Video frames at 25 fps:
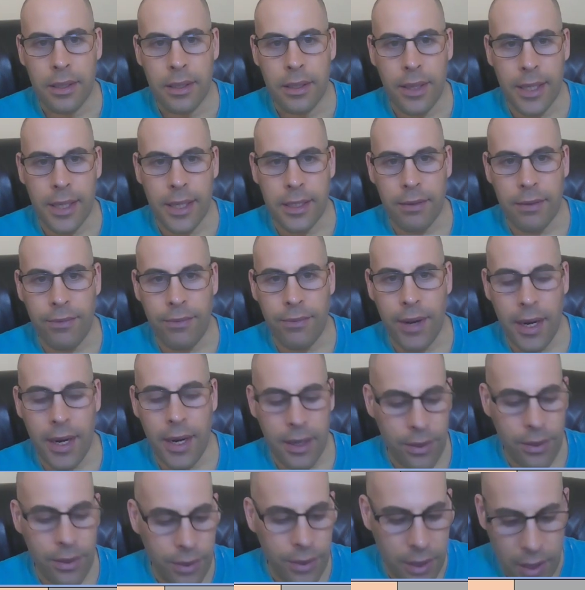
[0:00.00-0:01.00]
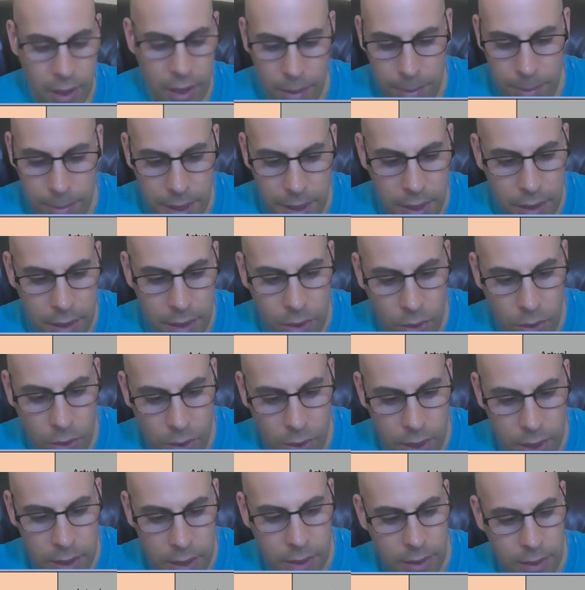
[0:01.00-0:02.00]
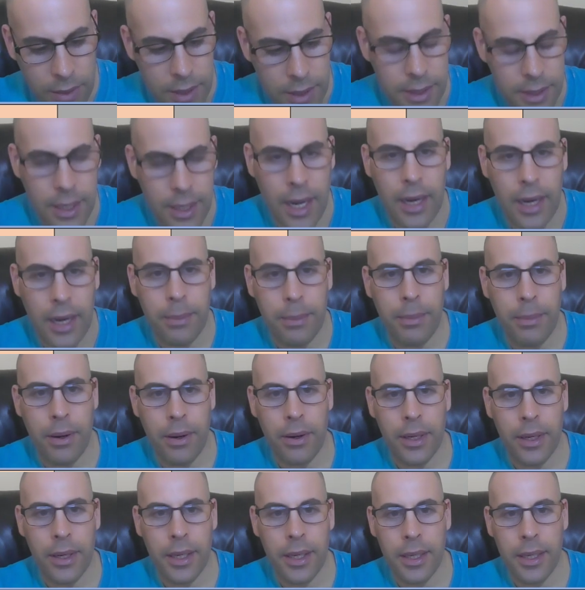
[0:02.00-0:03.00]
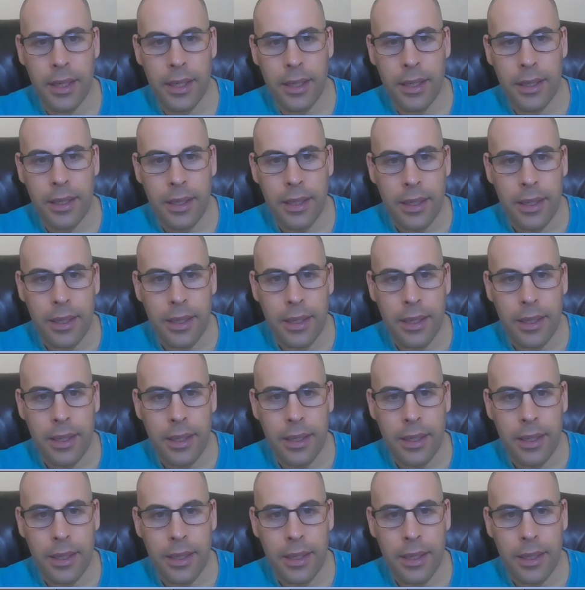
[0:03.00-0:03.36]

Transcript: that's the value of the company according to the stock market.